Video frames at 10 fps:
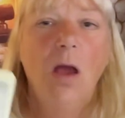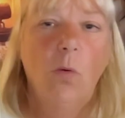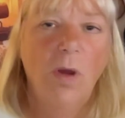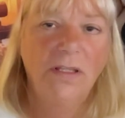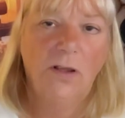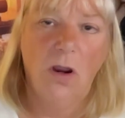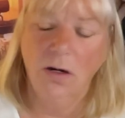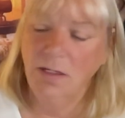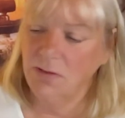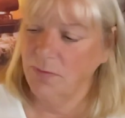When the
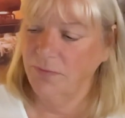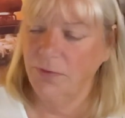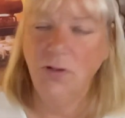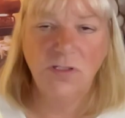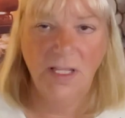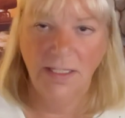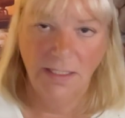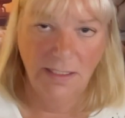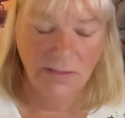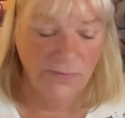card is reversed, like
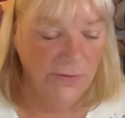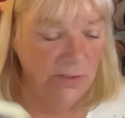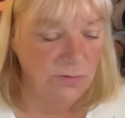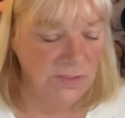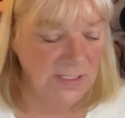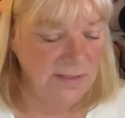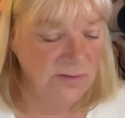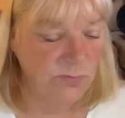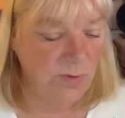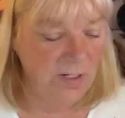it is for you, this
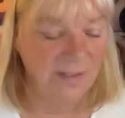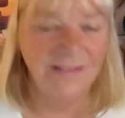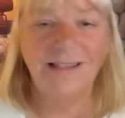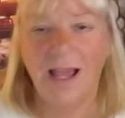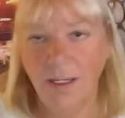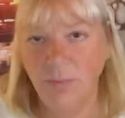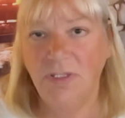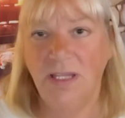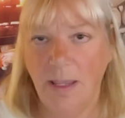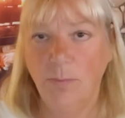is where it's time
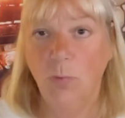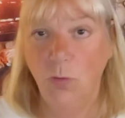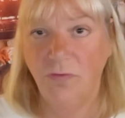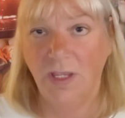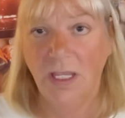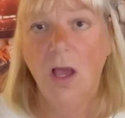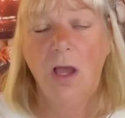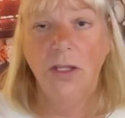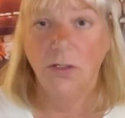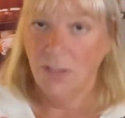to get moving.
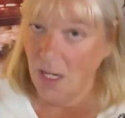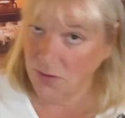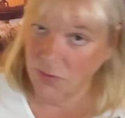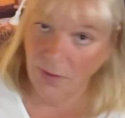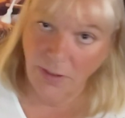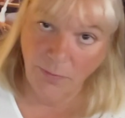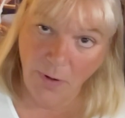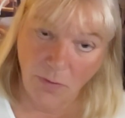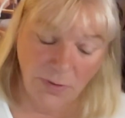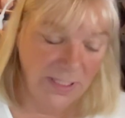Your ducks are in a
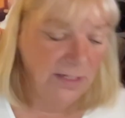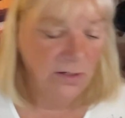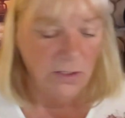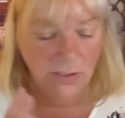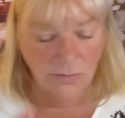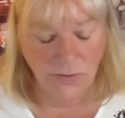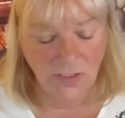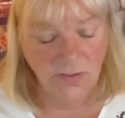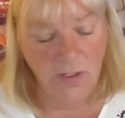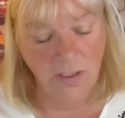row here. You
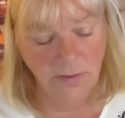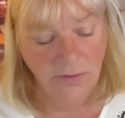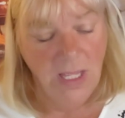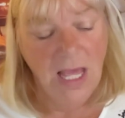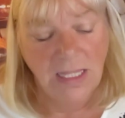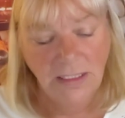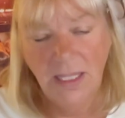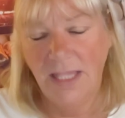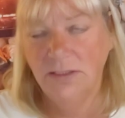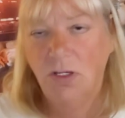just got to
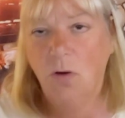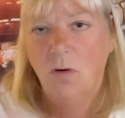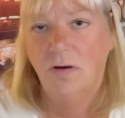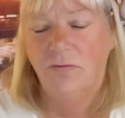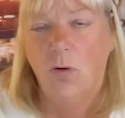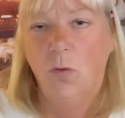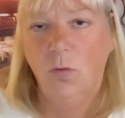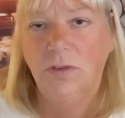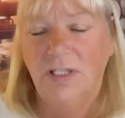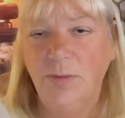let go of
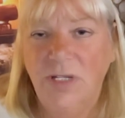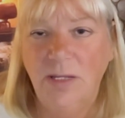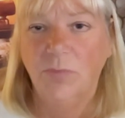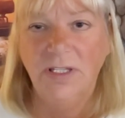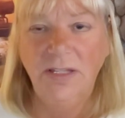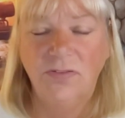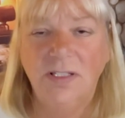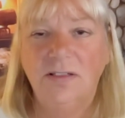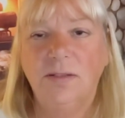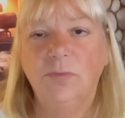old limiting belief
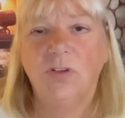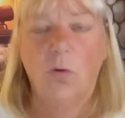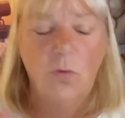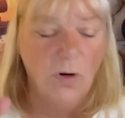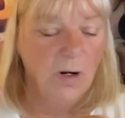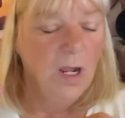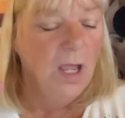systems or